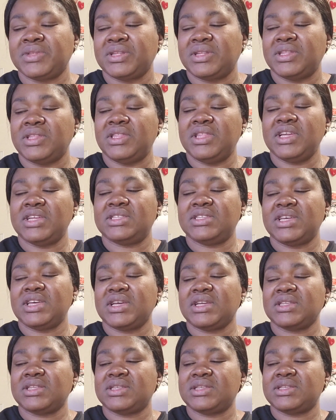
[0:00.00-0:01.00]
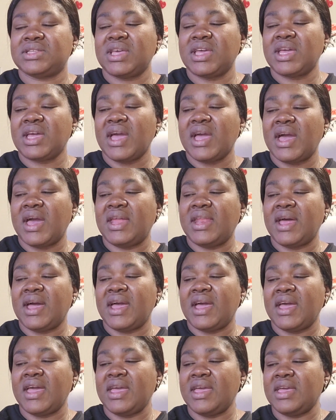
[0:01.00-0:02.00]
knitting thing, and
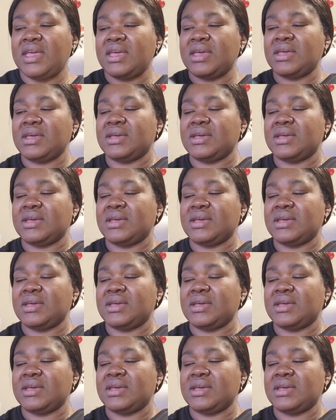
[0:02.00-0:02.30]
I